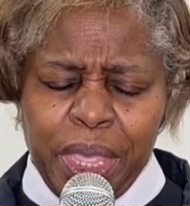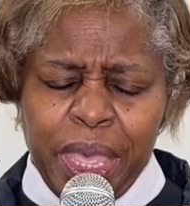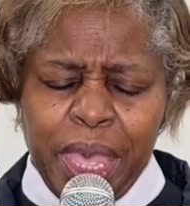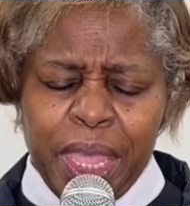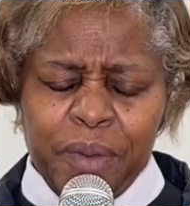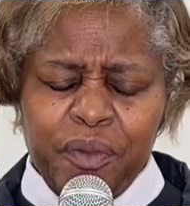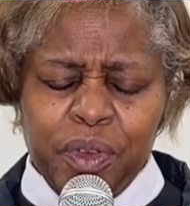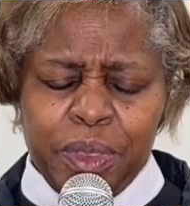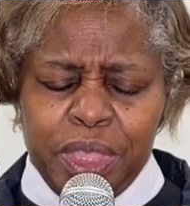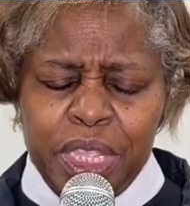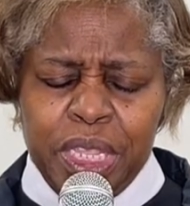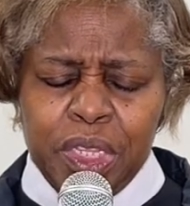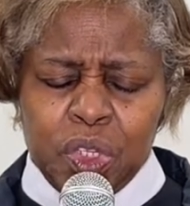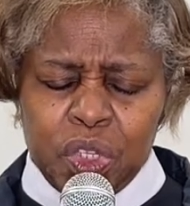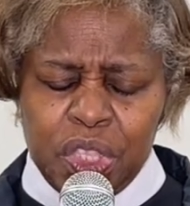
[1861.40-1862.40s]
And for
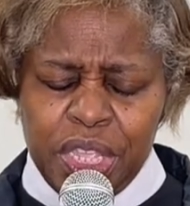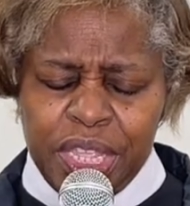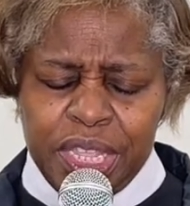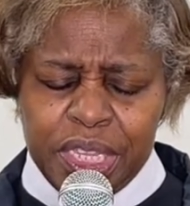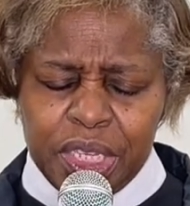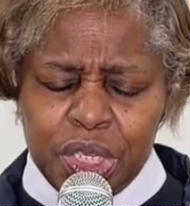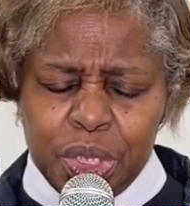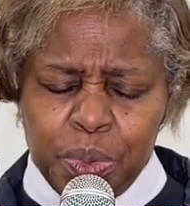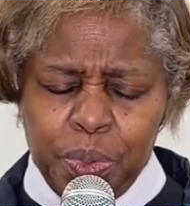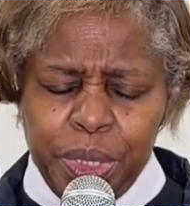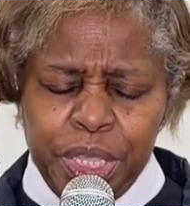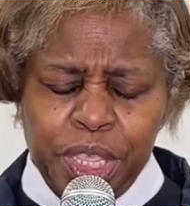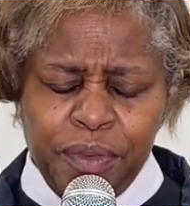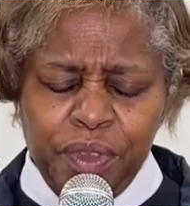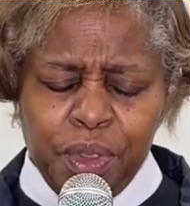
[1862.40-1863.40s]
these things, we
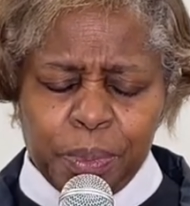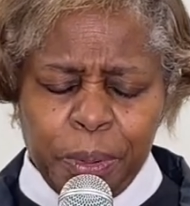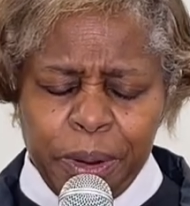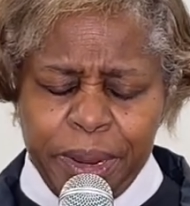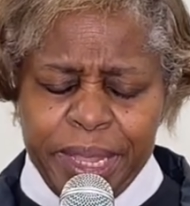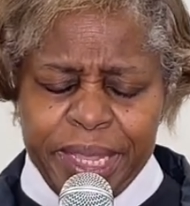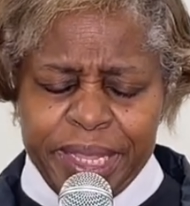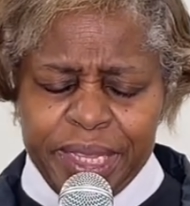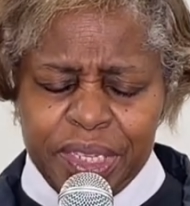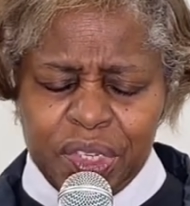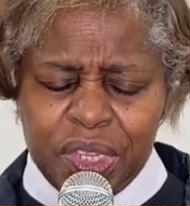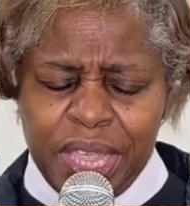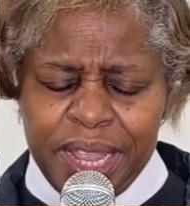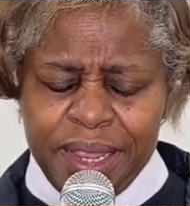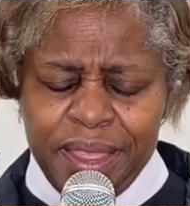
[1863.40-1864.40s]
give you praise
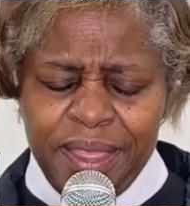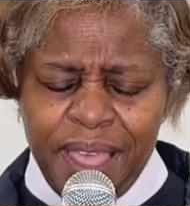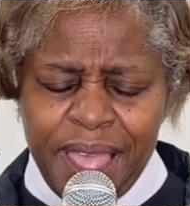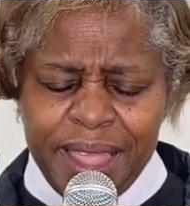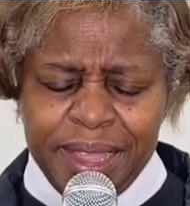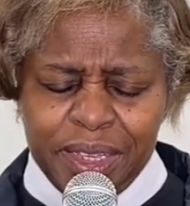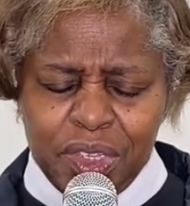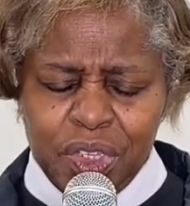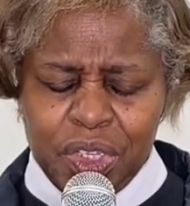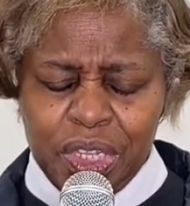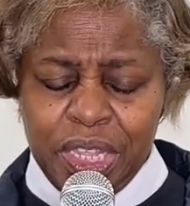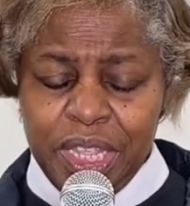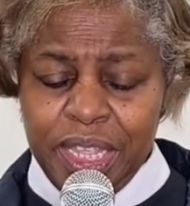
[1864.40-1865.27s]
and thanks